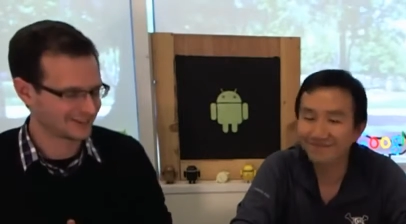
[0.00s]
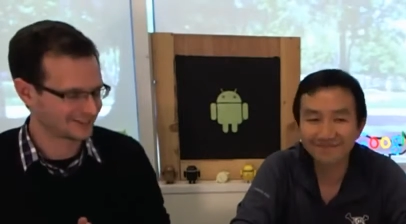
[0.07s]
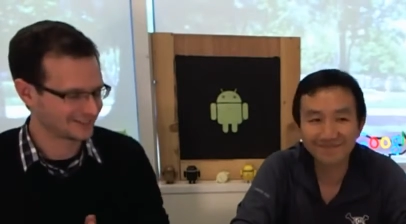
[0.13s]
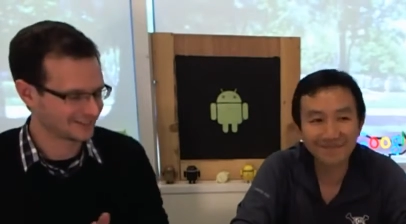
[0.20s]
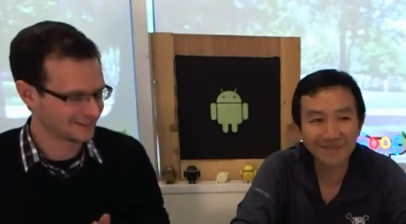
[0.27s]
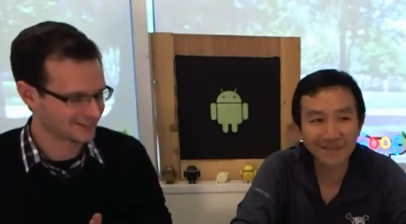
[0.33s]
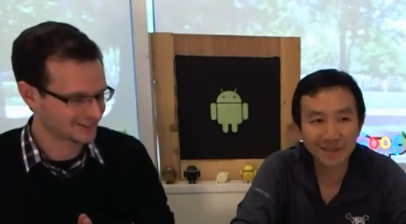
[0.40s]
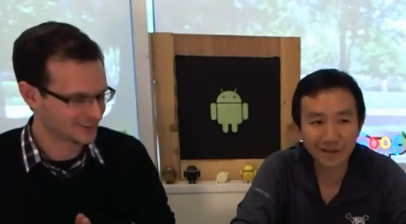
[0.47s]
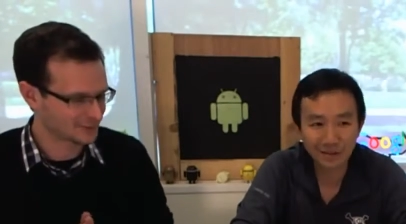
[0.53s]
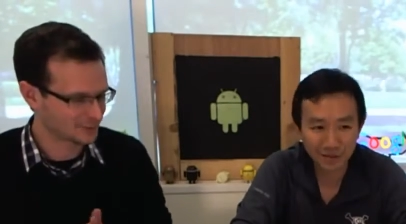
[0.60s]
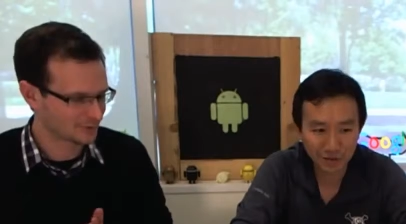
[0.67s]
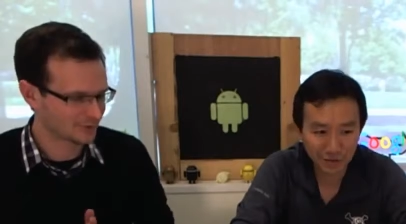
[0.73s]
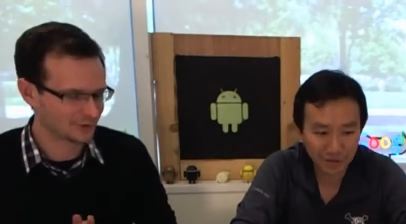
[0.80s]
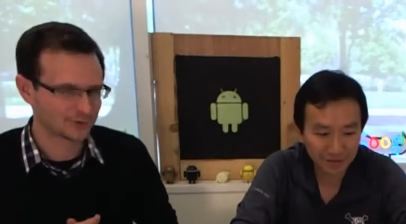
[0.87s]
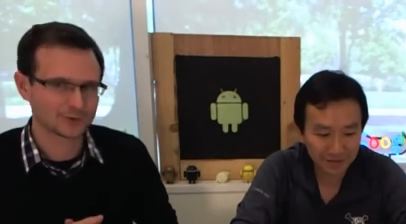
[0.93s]
Speaker 1: All right, so
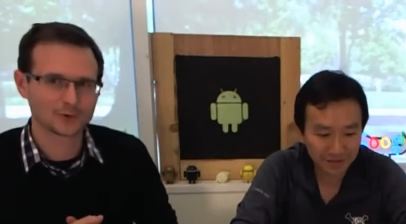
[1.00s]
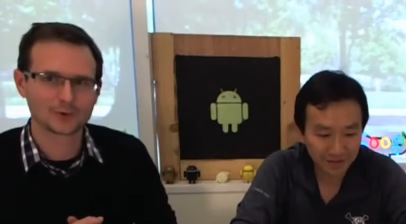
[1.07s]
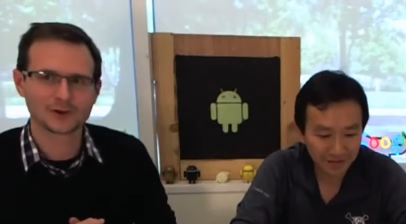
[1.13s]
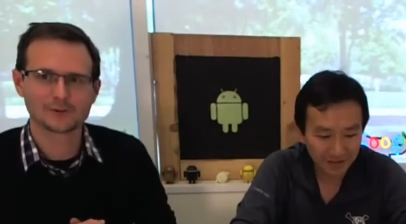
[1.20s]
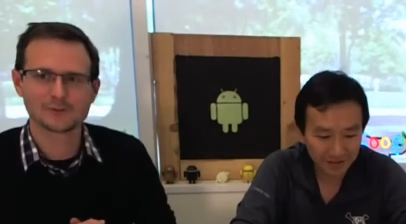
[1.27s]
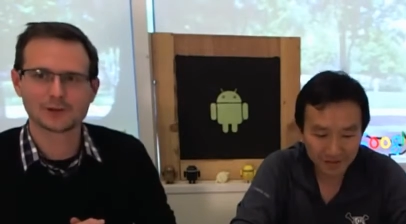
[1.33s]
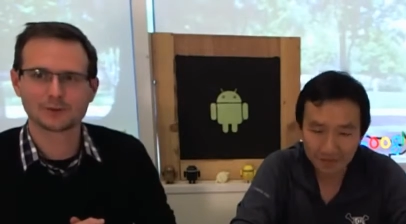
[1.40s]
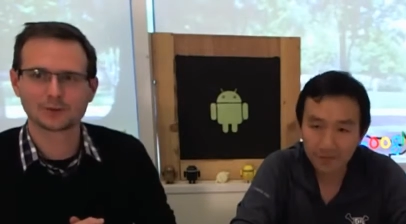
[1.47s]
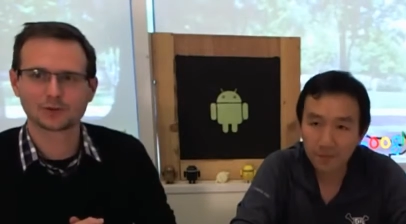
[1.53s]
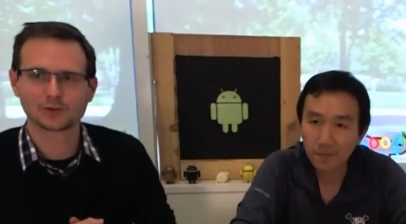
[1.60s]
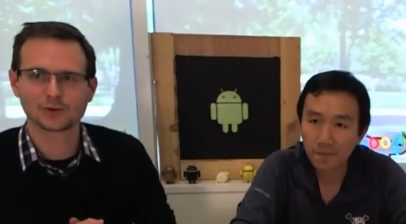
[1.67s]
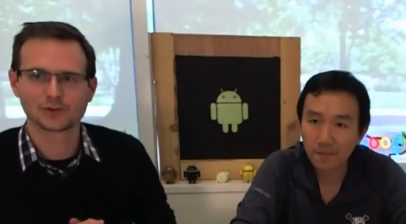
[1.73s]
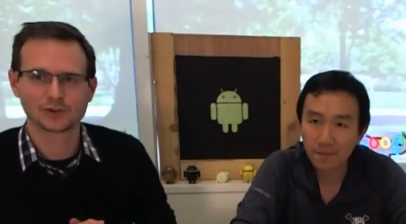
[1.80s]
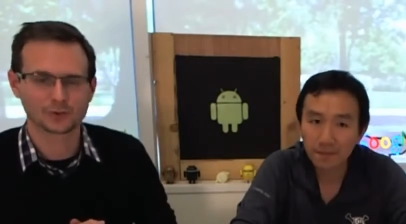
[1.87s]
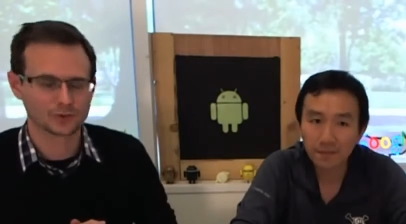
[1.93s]
shall Sounds we move good. on to uh,
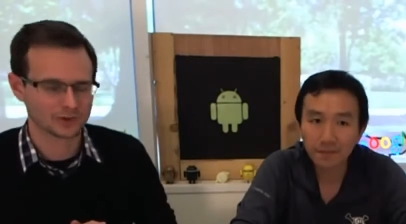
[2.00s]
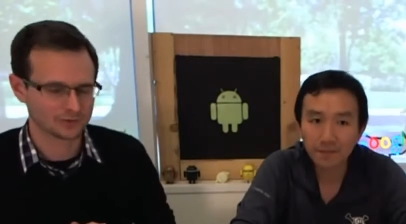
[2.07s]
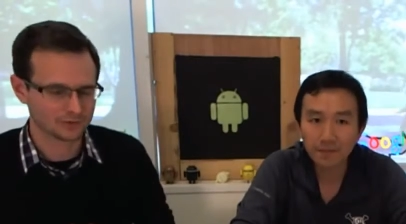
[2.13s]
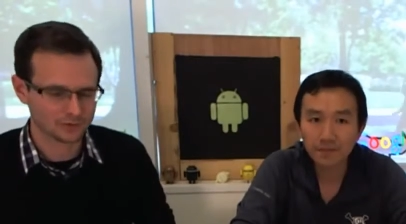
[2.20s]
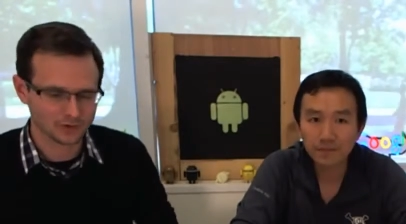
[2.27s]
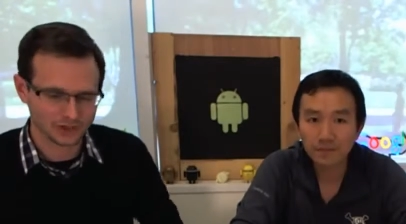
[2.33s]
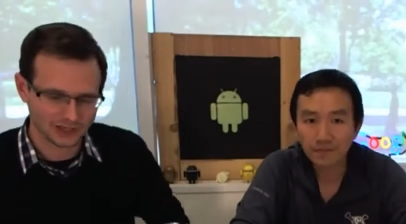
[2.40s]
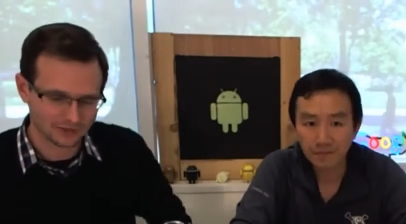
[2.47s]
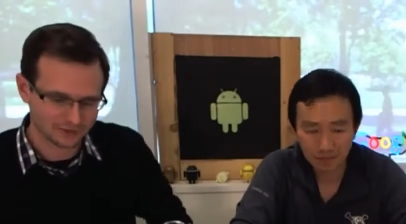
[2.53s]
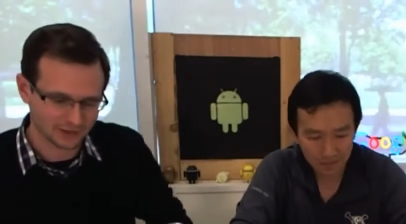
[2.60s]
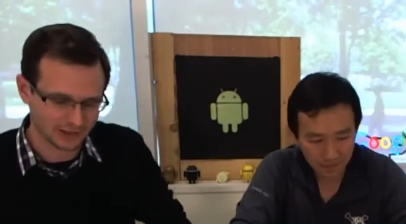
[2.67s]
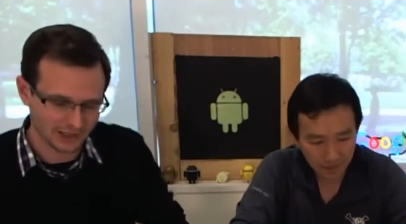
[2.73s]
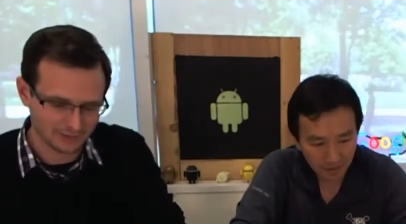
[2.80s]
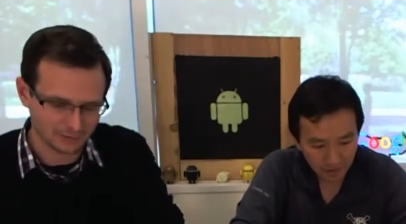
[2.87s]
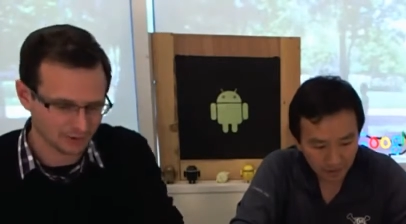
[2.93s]
Minimal Twidget? We're going to
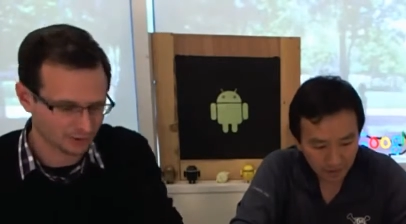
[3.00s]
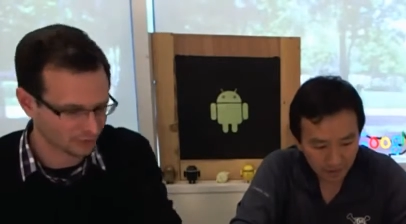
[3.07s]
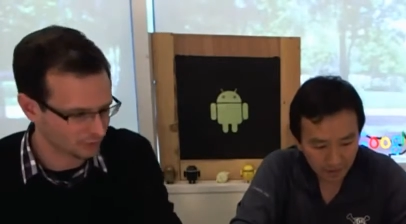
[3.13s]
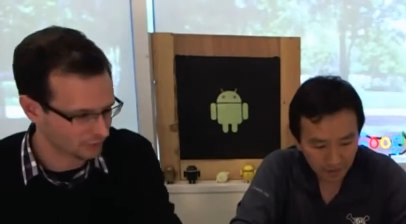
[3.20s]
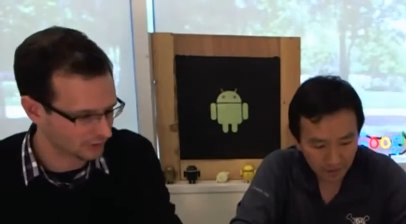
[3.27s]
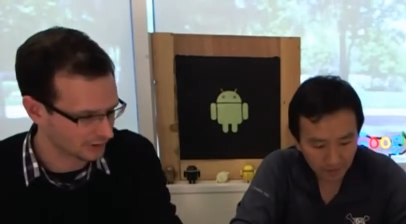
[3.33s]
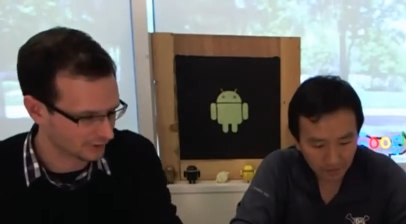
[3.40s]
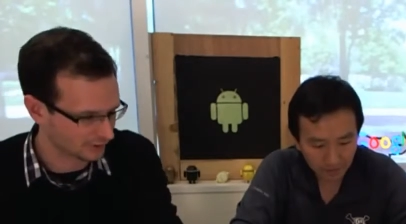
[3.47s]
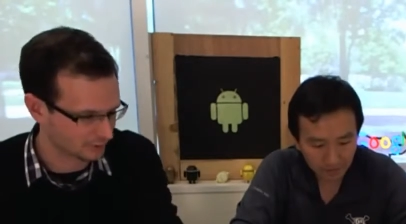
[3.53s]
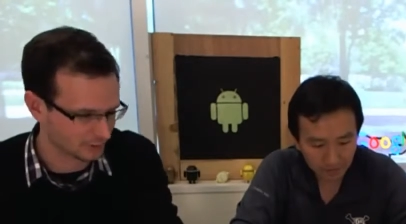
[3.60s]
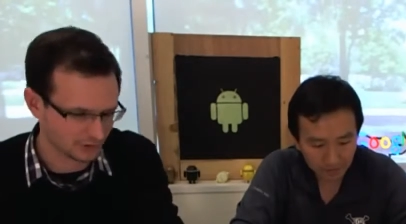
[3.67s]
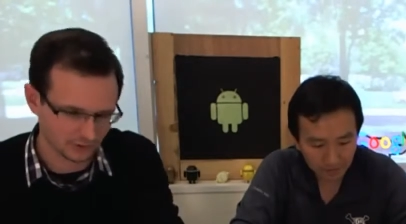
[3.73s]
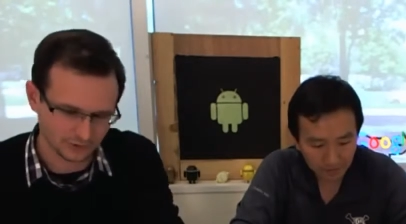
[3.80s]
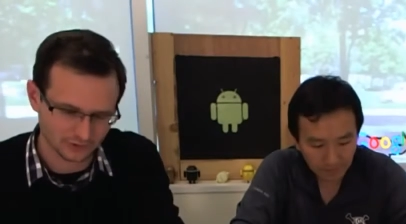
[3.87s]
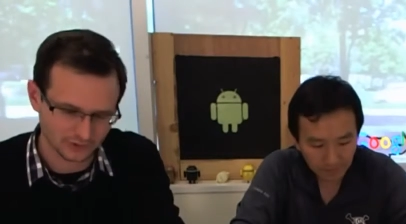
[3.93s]
have to hammer through
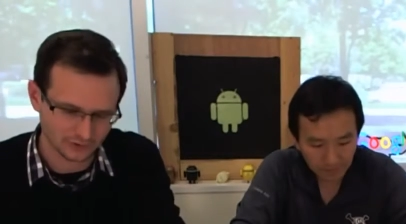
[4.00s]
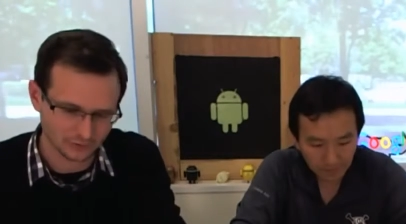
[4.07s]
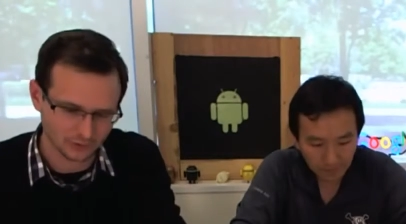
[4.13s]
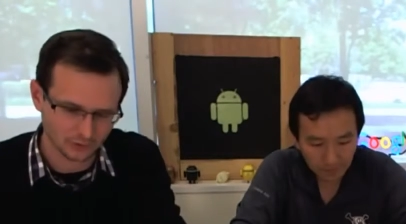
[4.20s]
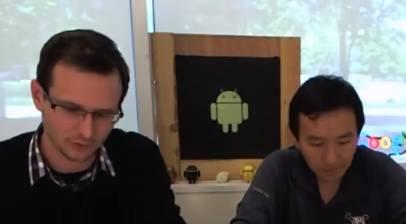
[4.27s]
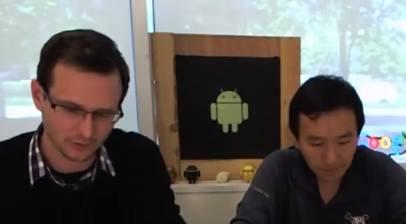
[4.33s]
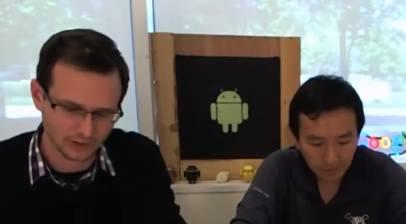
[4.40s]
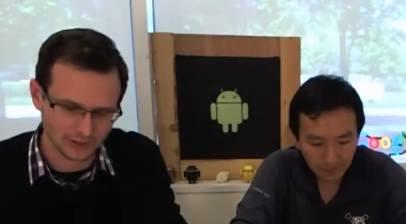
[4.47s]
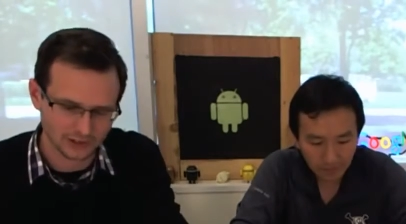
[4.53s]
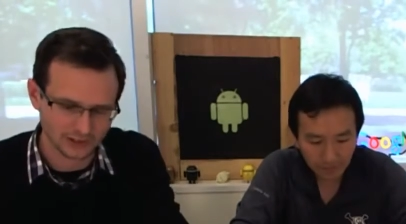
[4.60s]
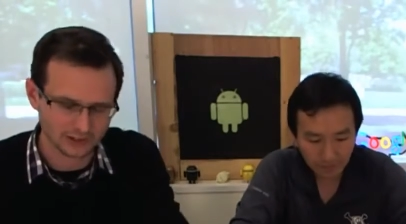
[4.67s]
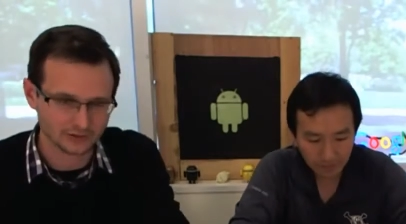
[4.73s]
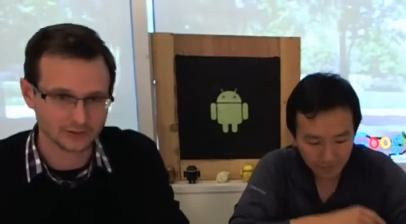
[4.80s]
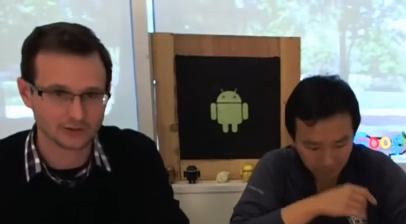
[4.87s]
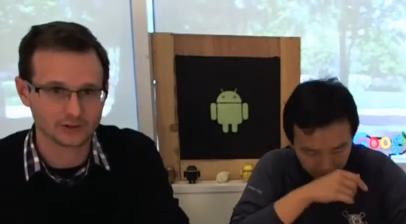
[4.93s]
these because uh, we don't want to
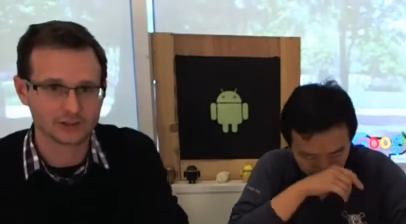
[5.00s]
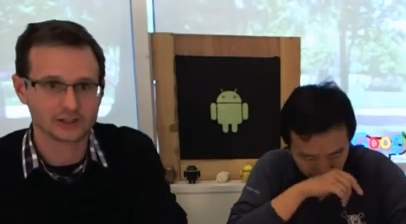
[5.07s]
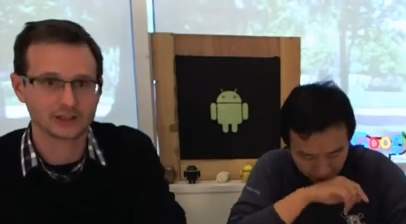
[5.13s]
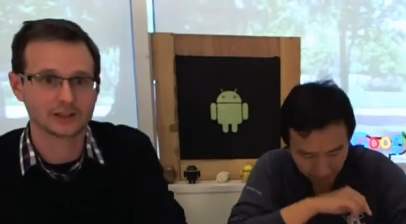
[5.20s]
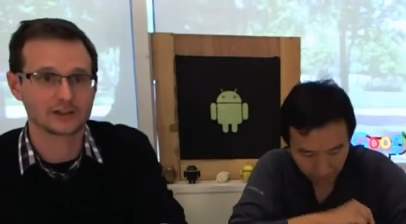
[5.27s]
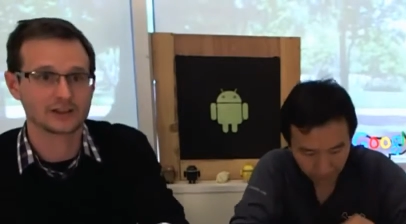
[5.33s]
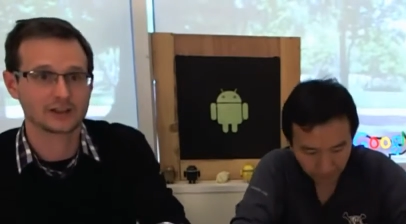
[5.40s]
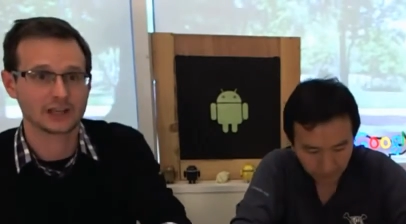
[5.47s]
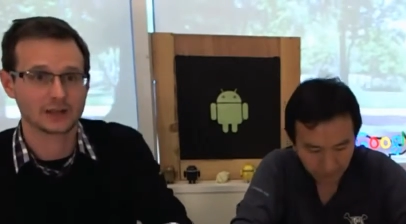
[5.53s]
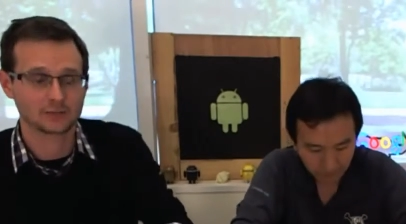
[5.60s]
eat into the, uh, the